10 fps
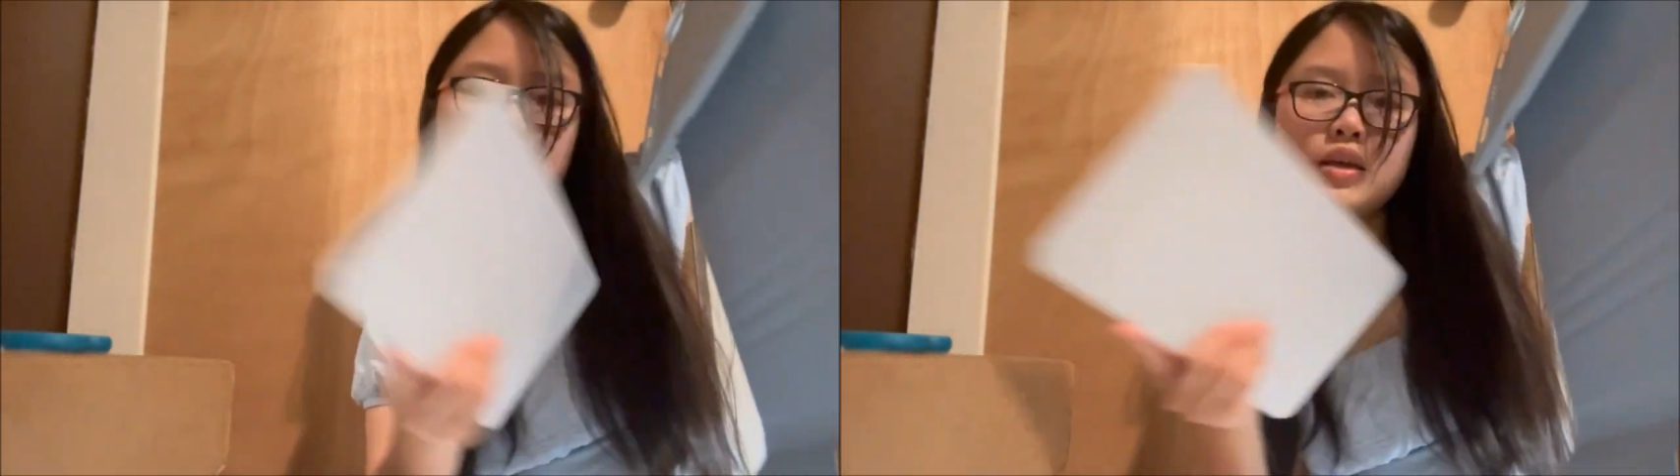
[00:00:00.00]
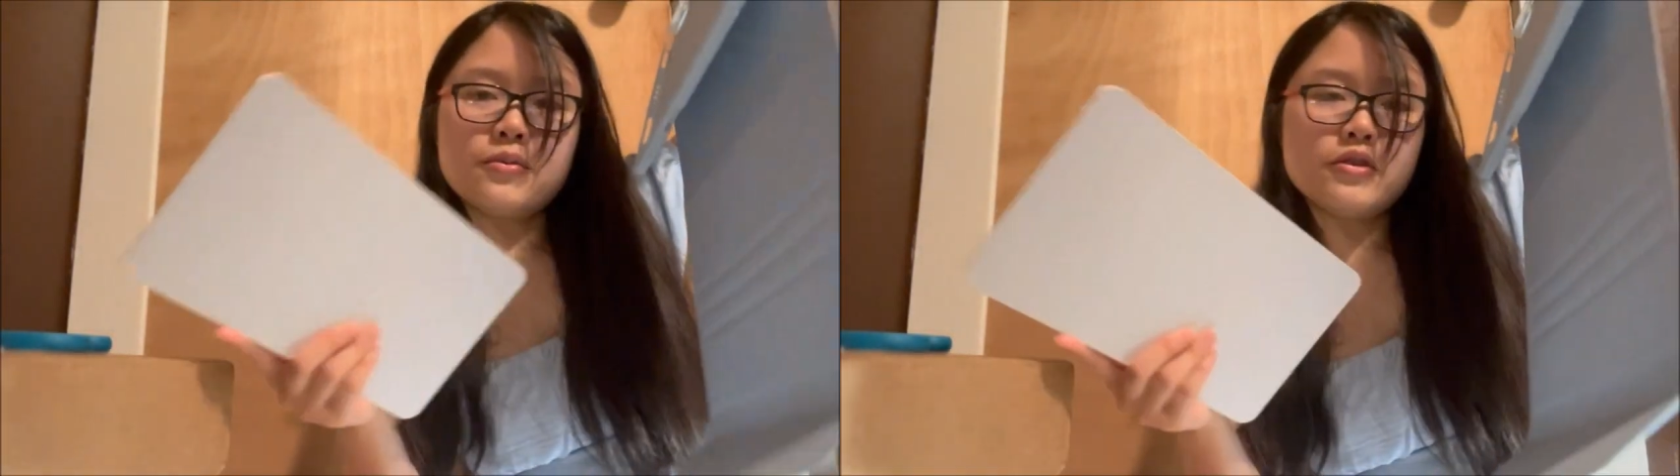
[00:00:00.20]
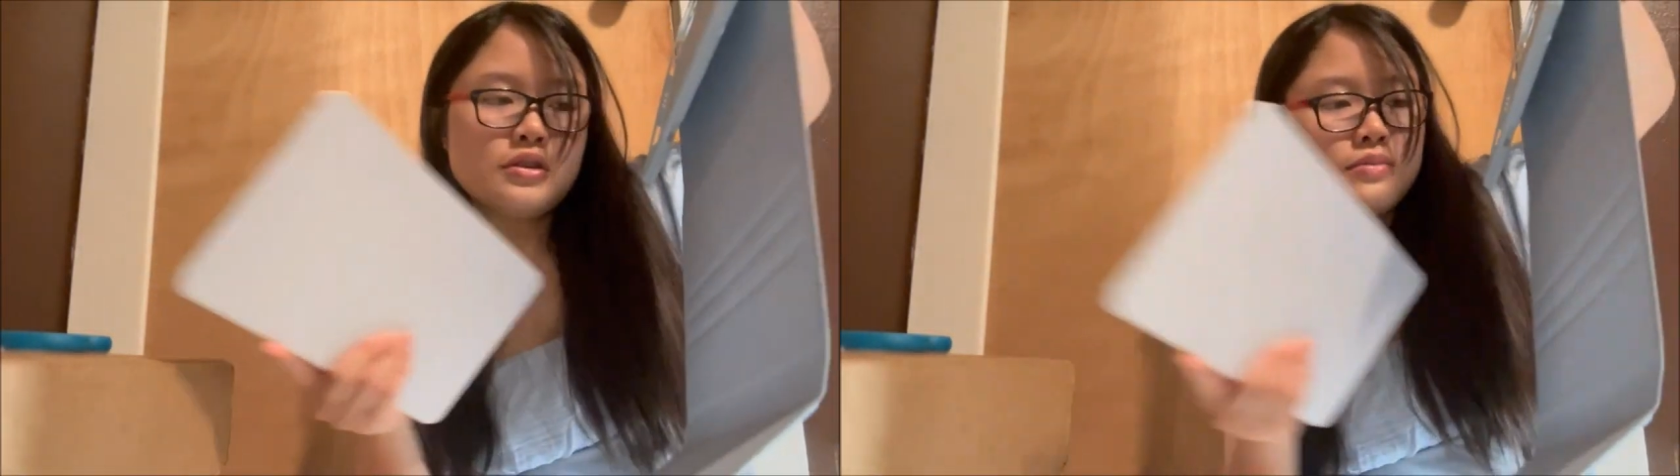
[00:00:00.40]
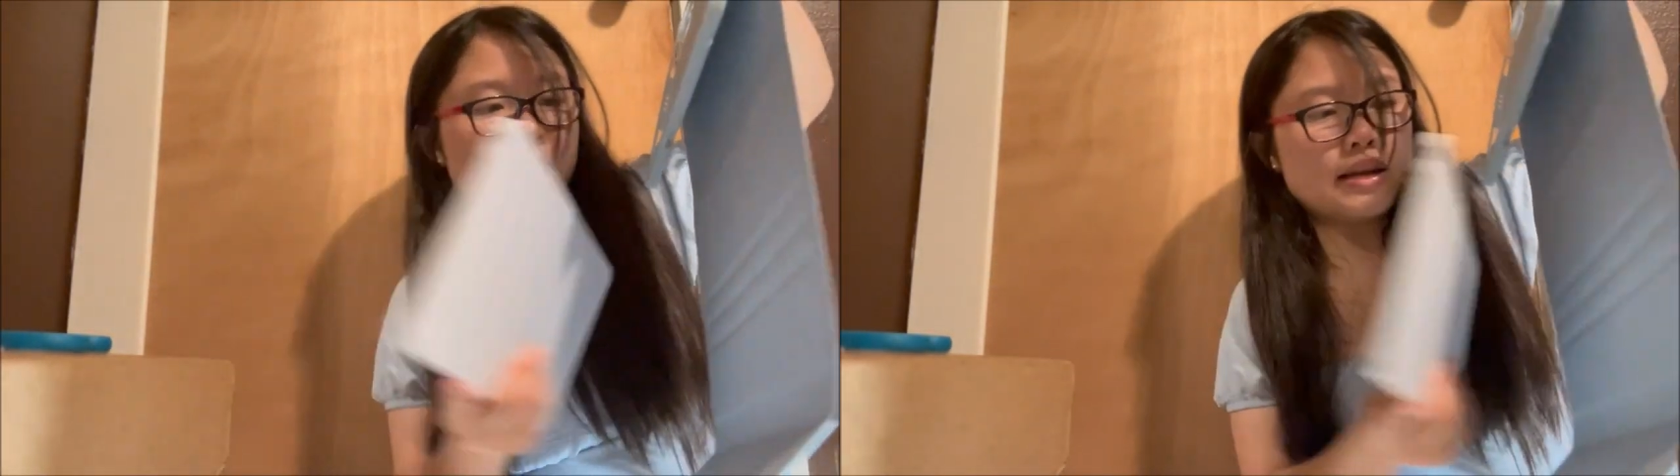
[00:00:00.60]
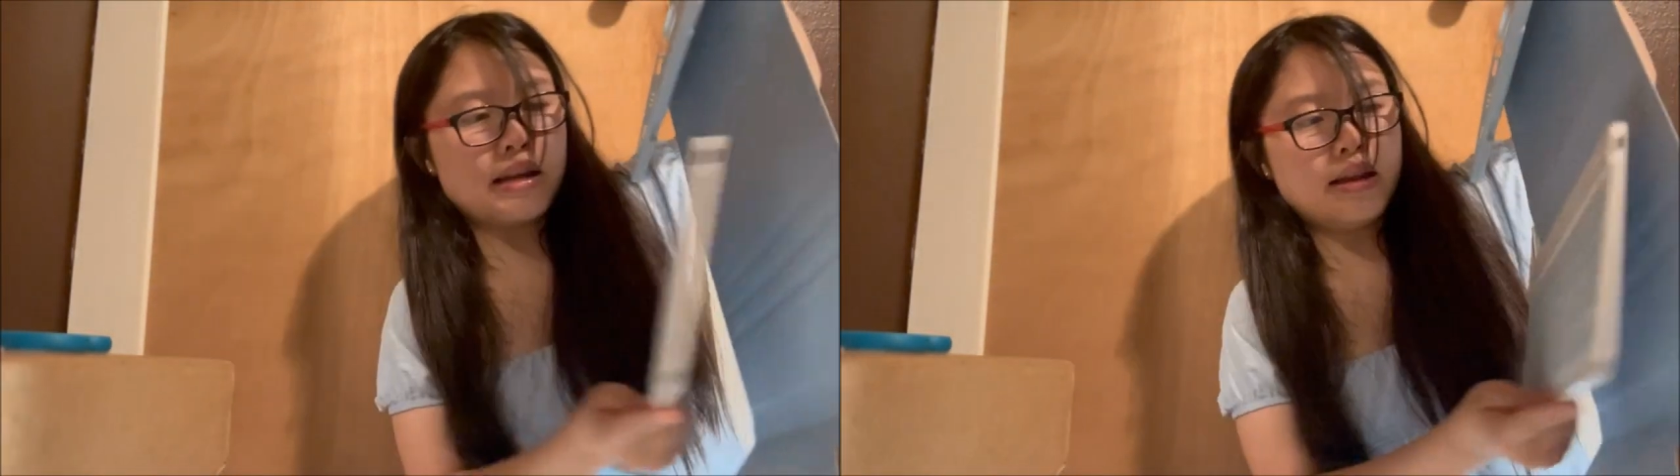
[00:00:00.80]
keyboard is
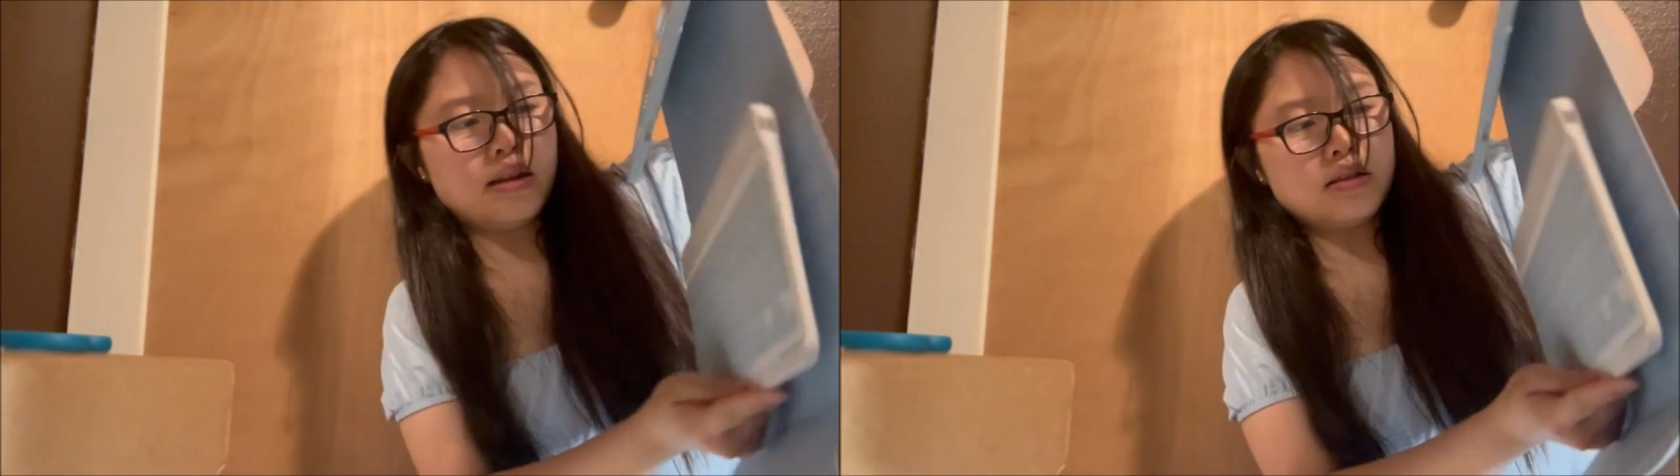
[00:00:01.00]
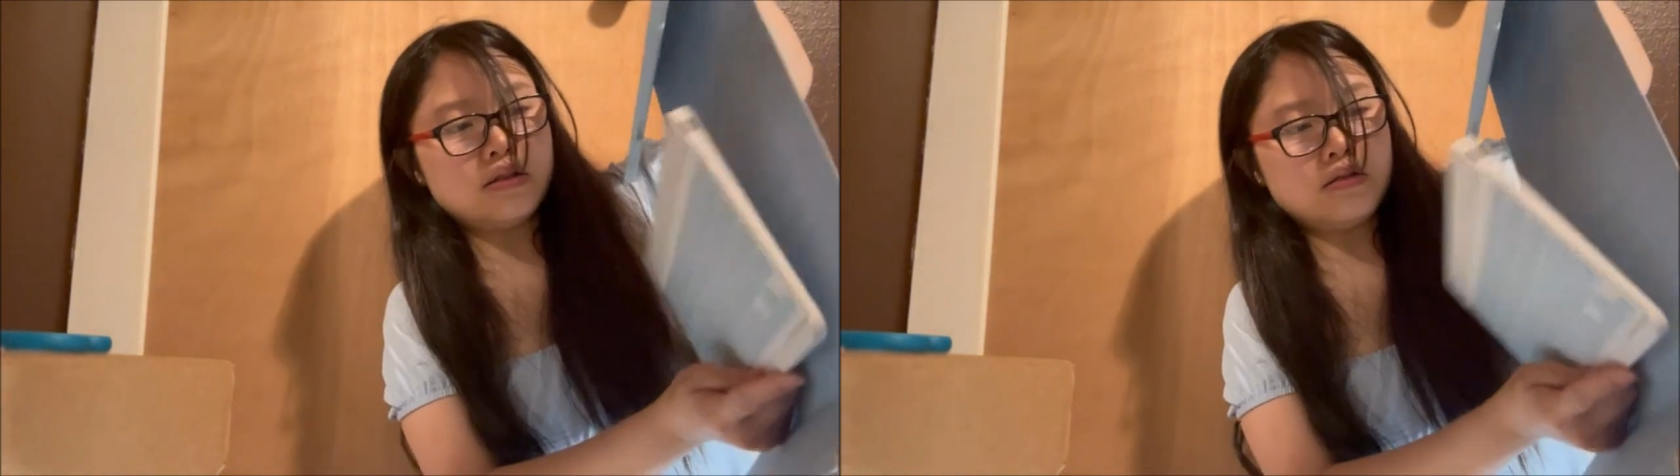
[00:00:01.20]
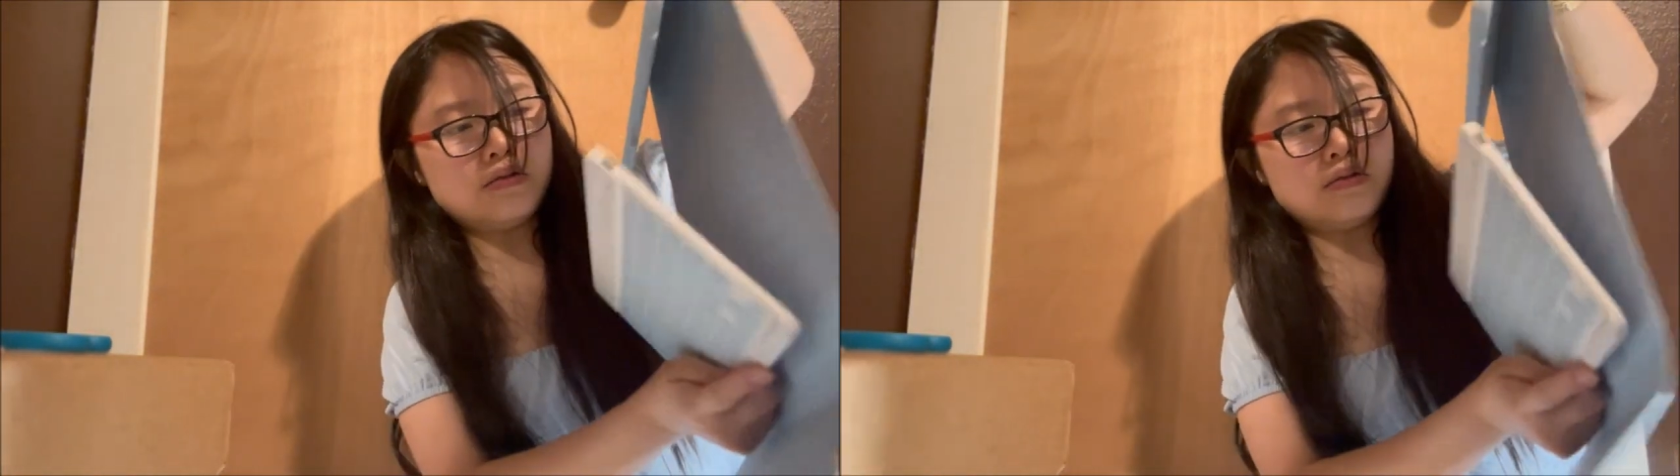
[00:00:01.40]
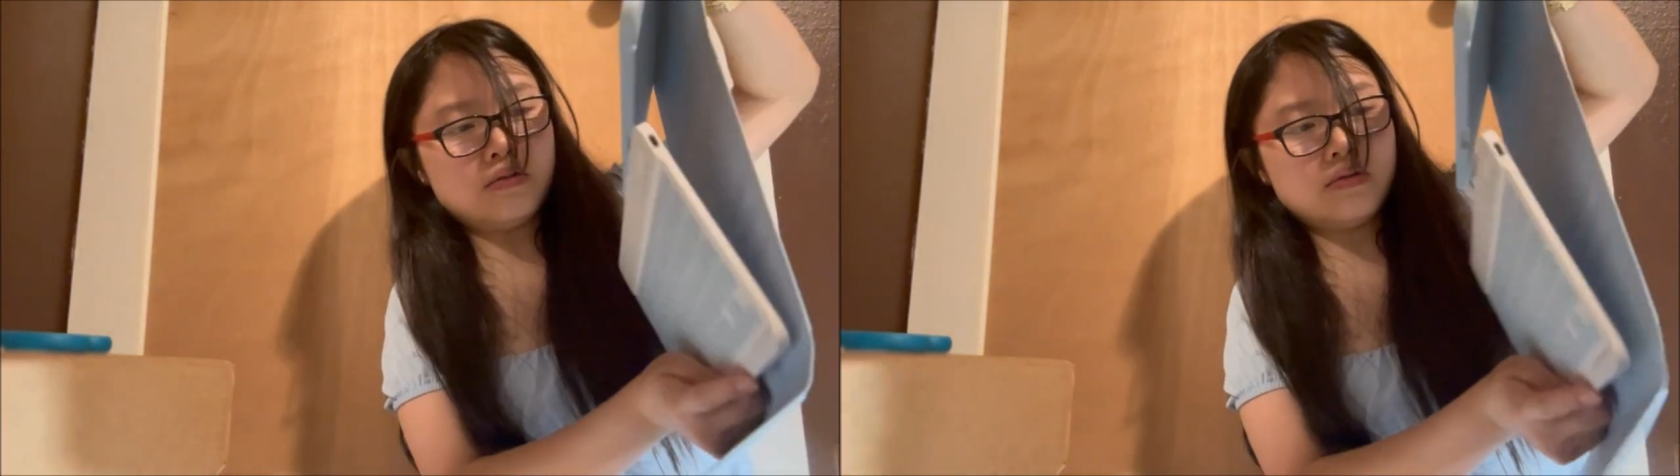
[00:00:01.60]
magnetic to